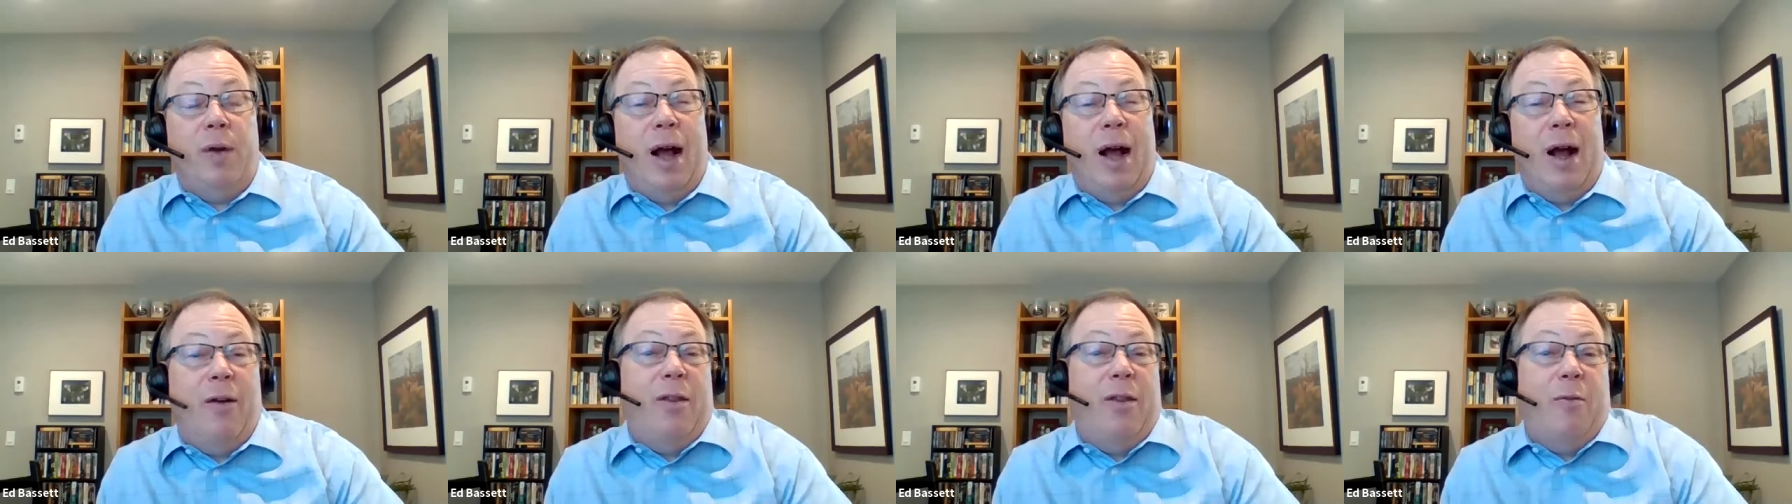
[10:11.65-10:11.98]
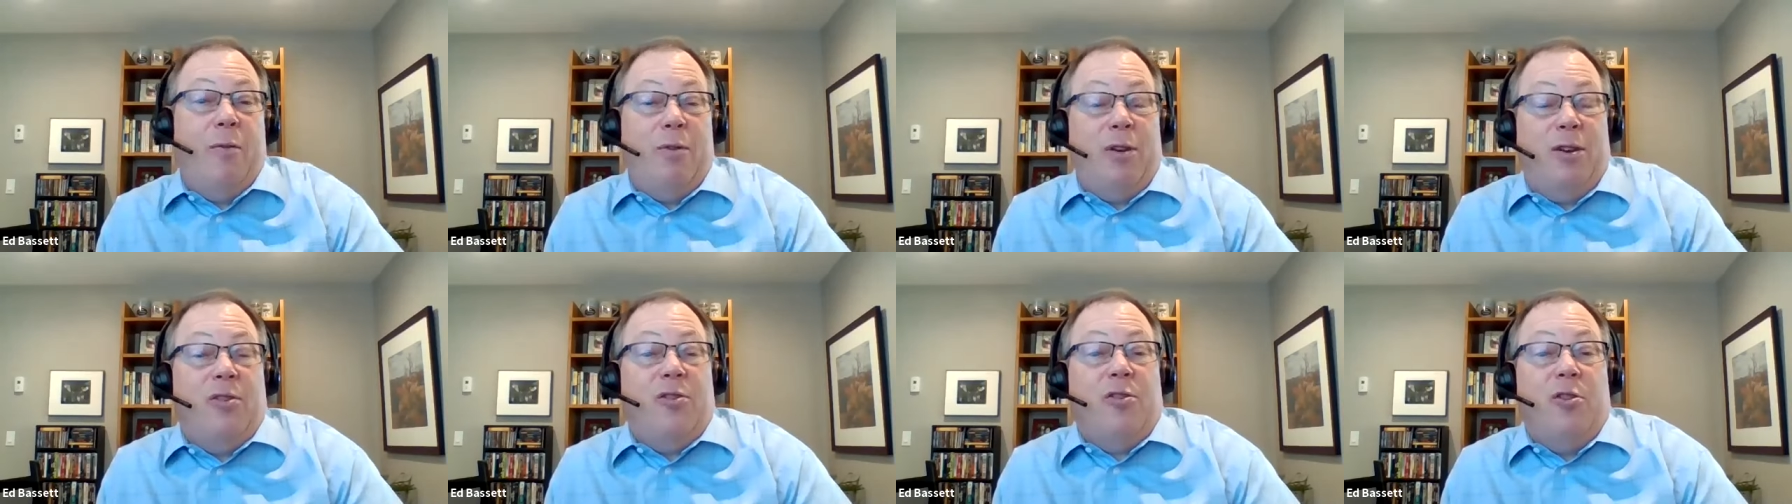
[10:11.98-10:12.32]
how they
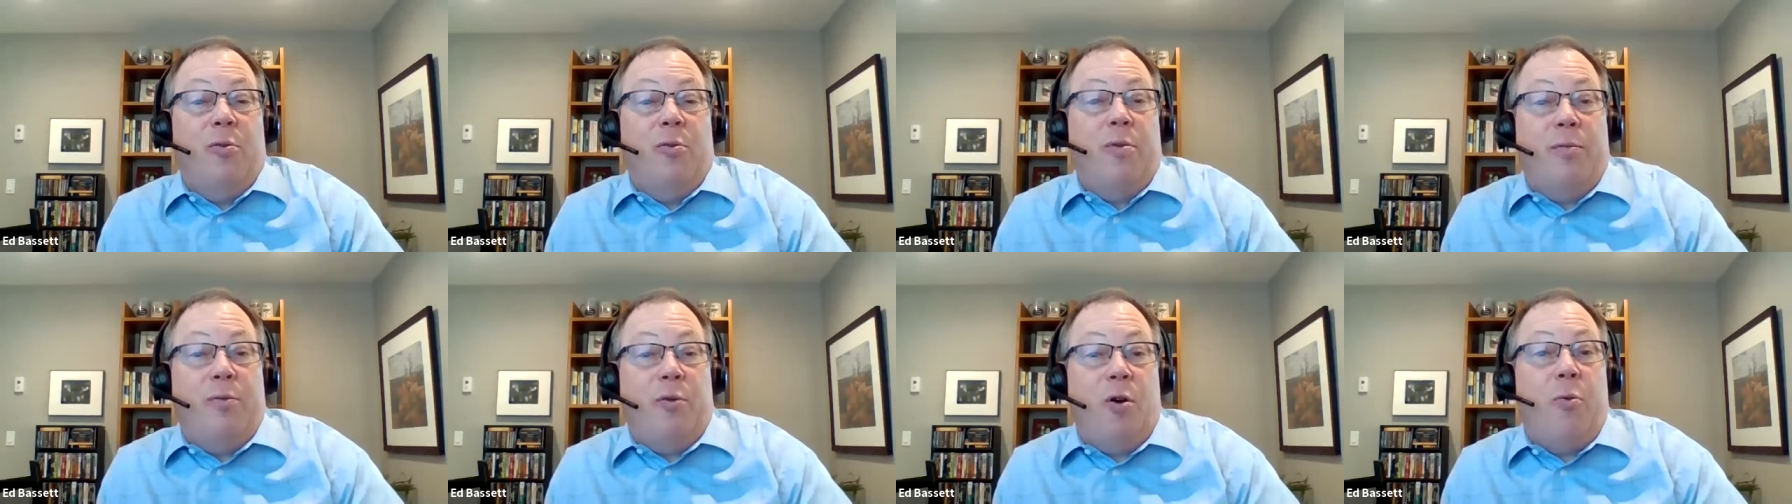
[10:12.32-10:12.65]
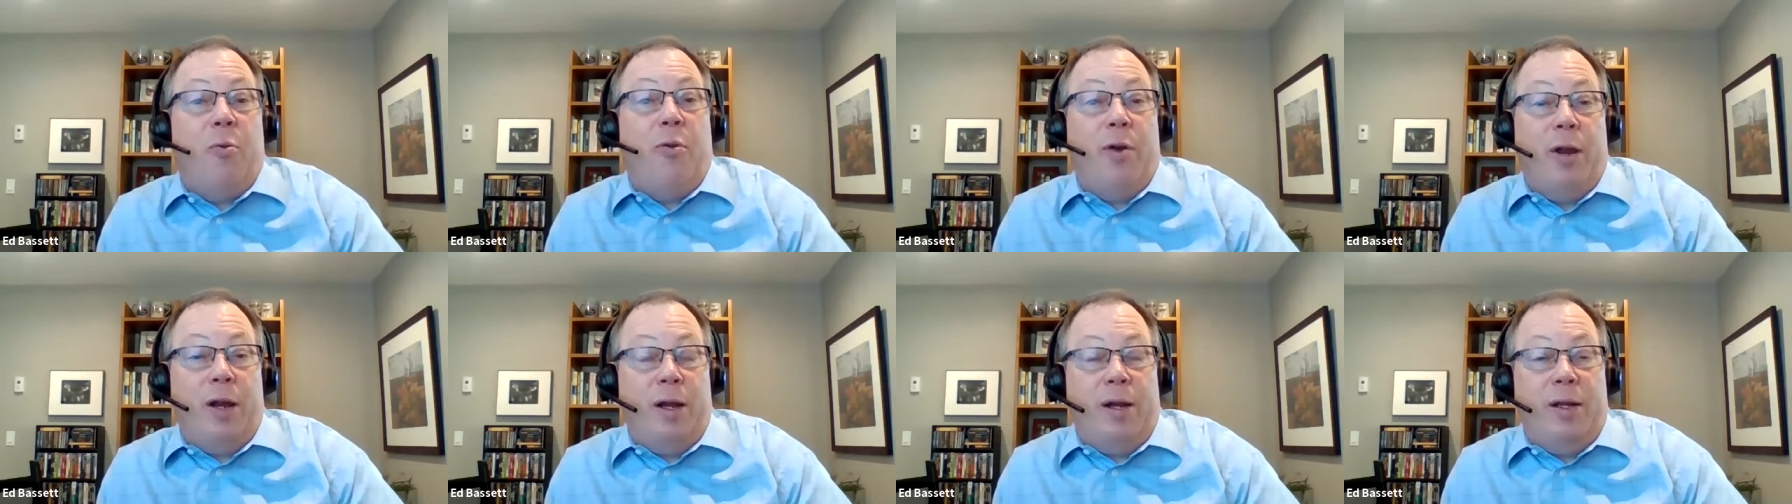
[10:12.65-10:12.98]
would determine
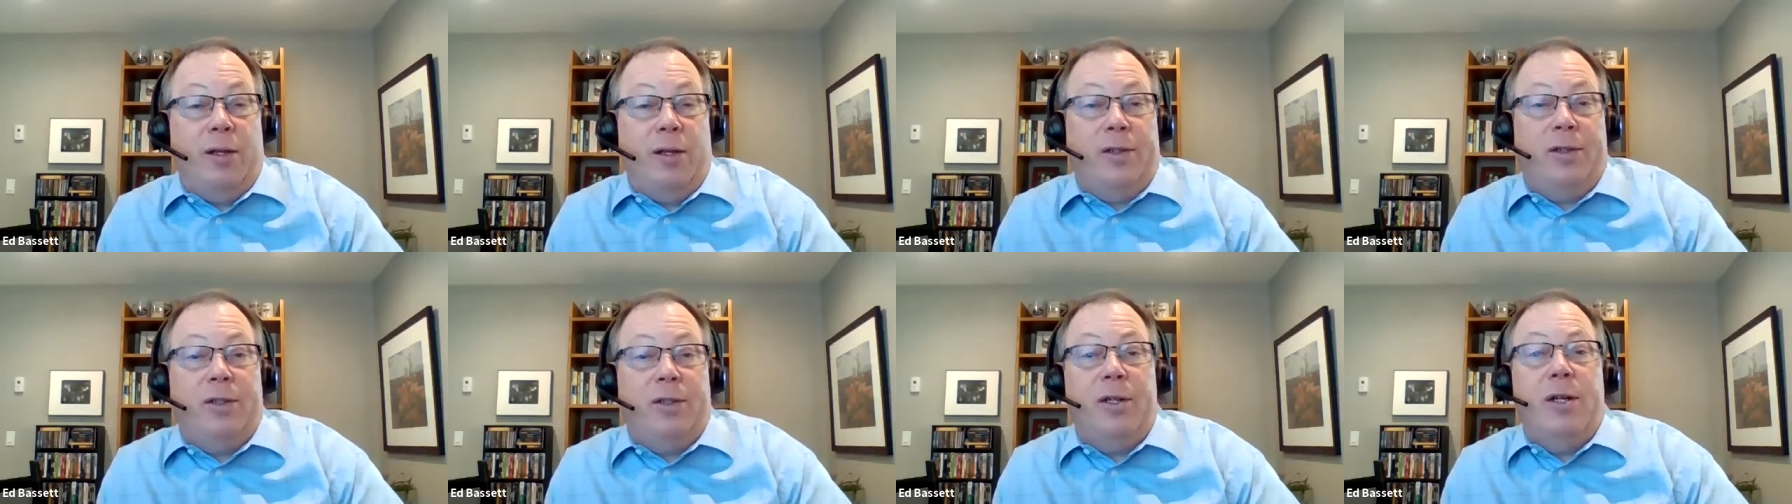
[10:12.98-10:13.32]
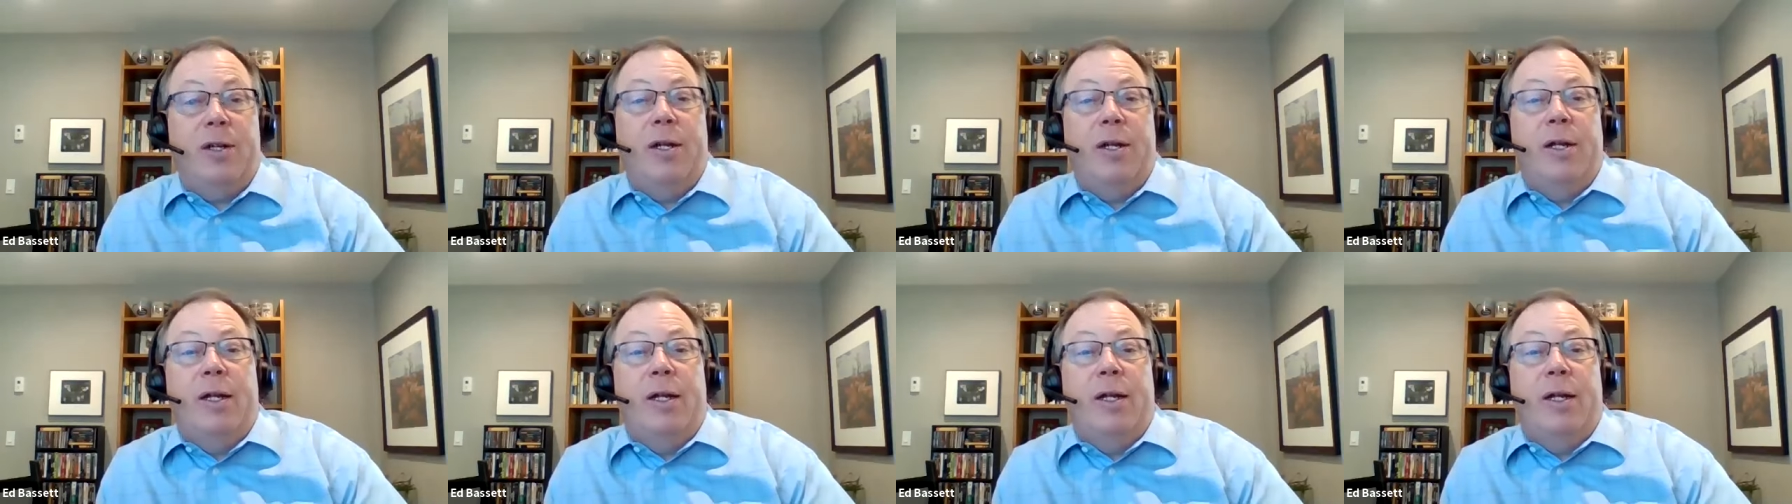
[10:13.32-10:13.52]
appropriateness,